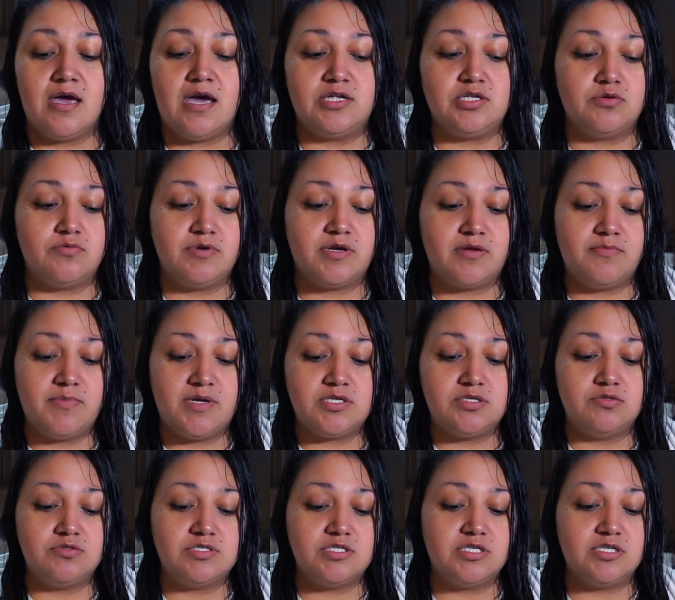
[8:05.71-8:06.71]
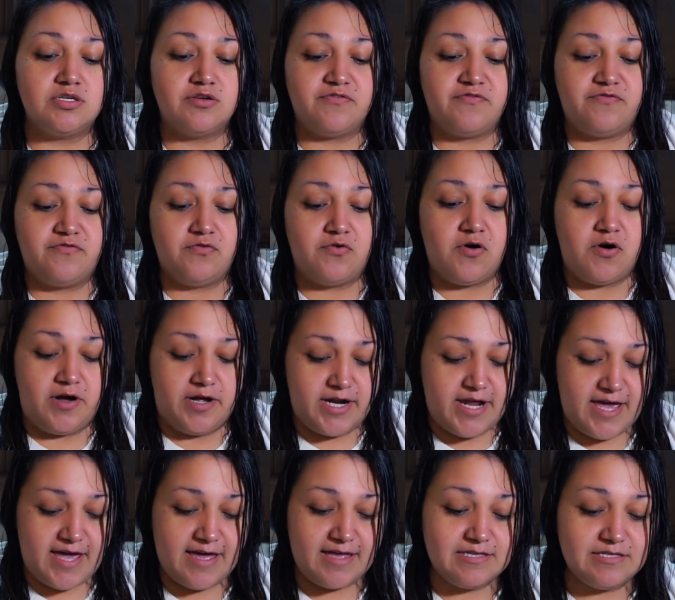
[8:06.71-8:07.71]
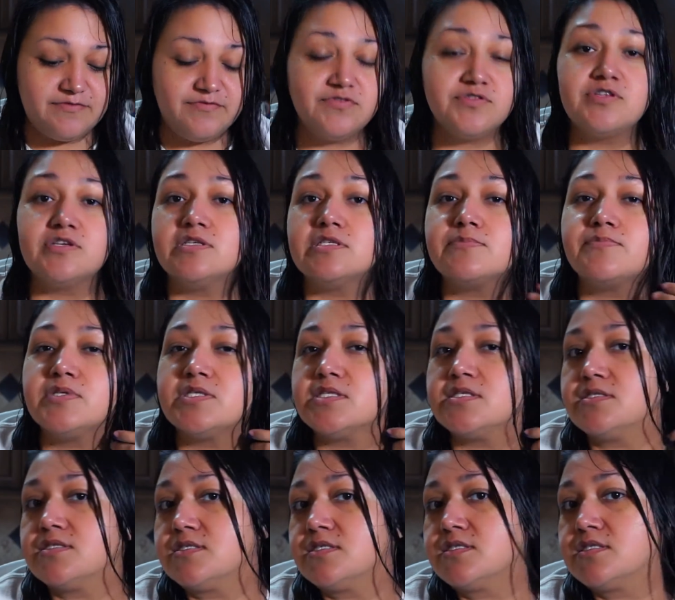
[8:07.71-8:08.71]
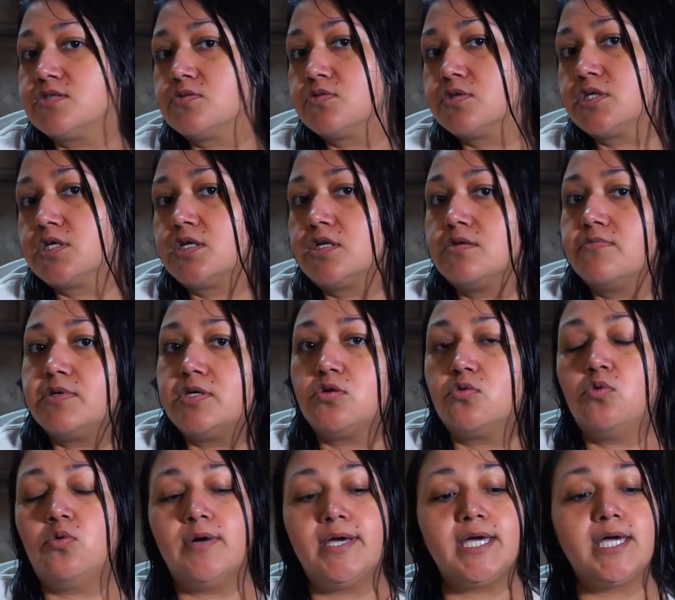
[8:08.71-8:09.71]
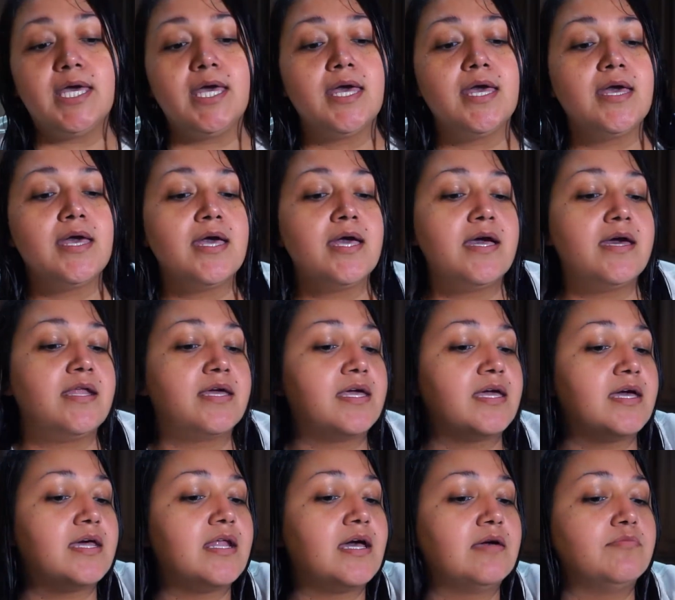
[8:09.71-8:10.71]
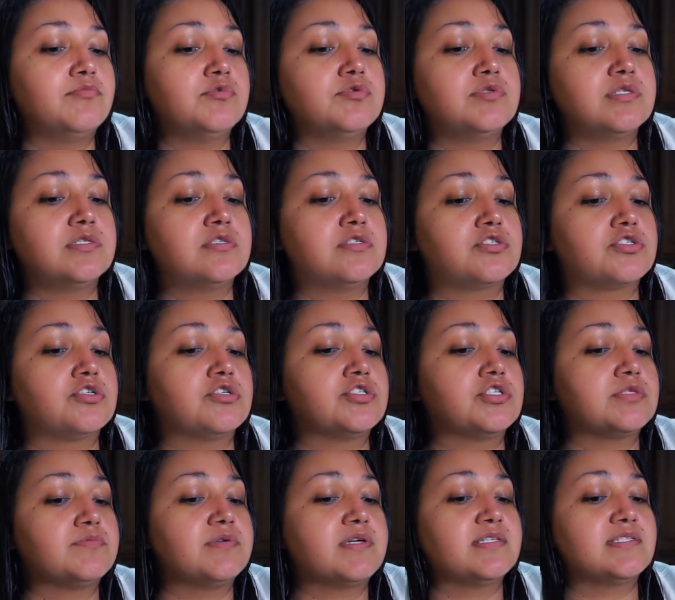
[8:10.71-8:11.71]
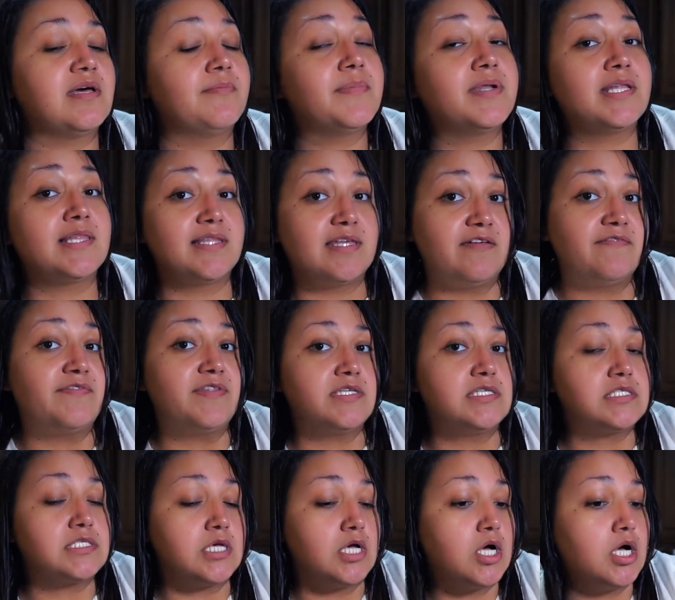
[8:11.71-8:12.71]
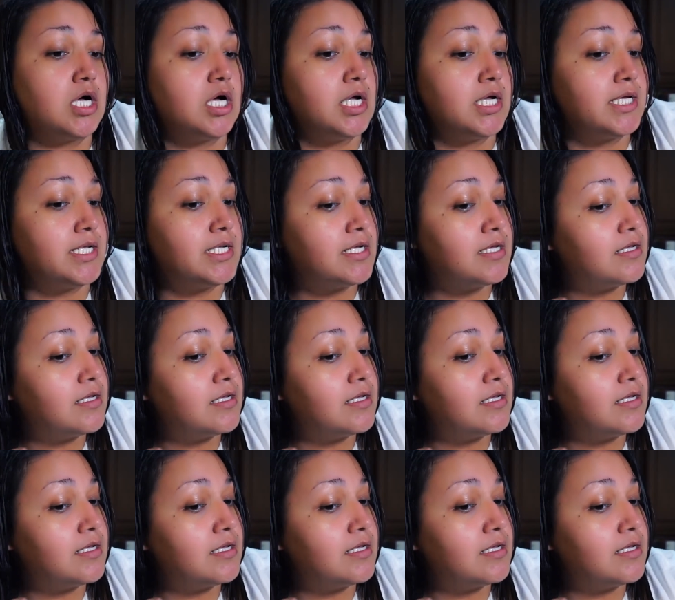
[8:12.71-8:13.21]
I don't recommend using your full-on hands for this, but since it's only going to be quick, and again, I'm using this shirt just because I'm going to leave this on